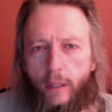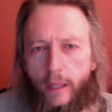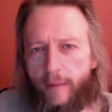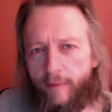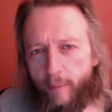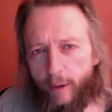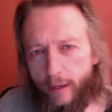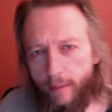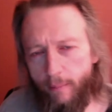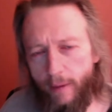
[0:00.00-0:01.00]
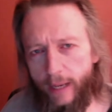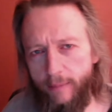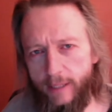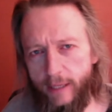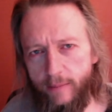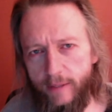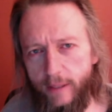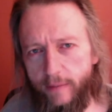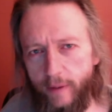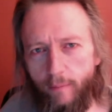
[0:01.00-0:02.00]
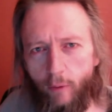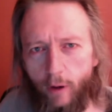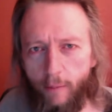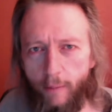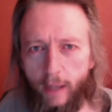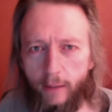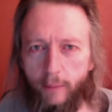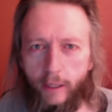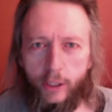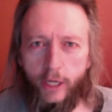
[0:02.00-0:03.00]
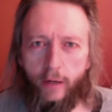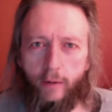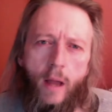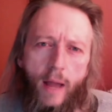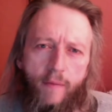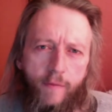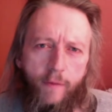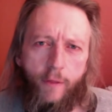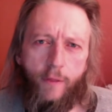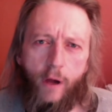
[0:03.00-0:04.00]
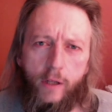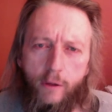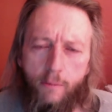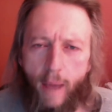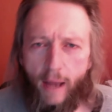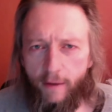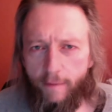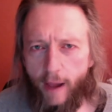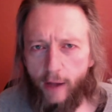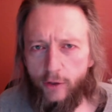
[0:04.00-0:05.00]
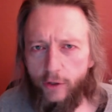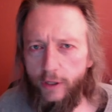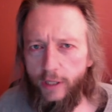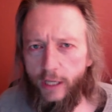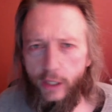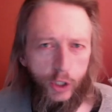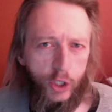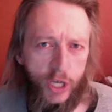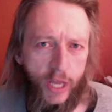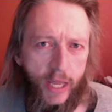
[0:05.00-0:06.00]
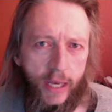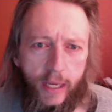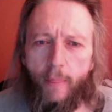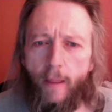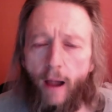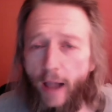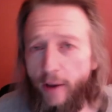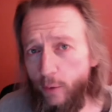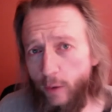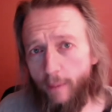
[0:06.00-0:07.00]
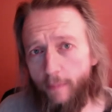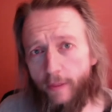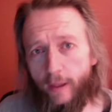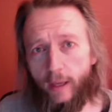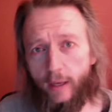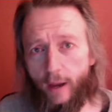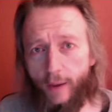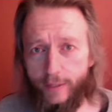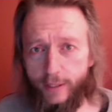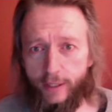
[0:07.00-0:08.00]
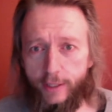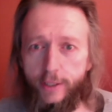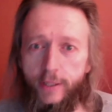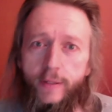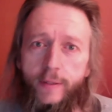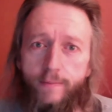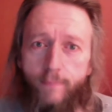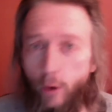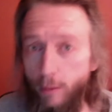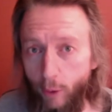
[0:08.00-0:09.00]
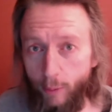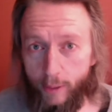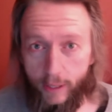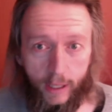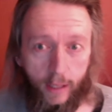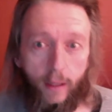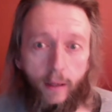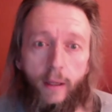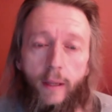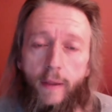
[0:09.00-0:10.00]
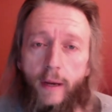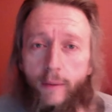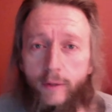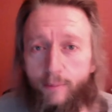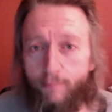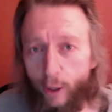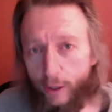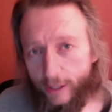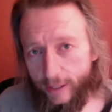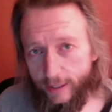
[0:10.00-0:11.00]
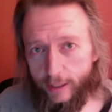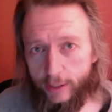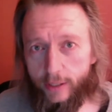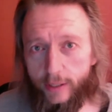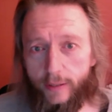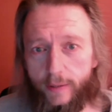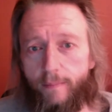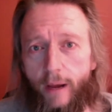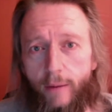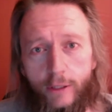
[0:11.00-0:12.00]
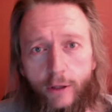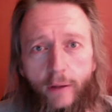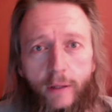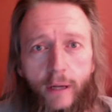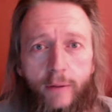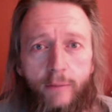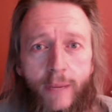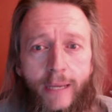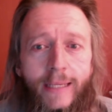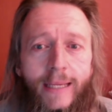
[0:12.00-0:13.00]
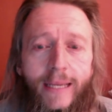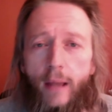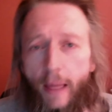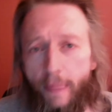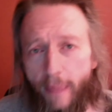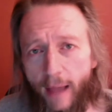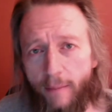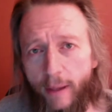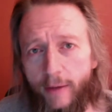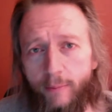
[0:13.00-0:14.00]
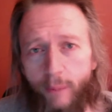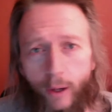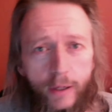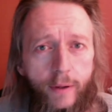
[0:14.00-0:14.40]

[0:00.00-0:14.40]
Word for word: Hey everybody, my name is Kim Siever. Welcome back to my channel. I have a few thoughts on manufactured indigeneity. I grew up thinking I was Indigenous, or more particularly that I was part Indigenous. I was taught that I was Métis, and that meant part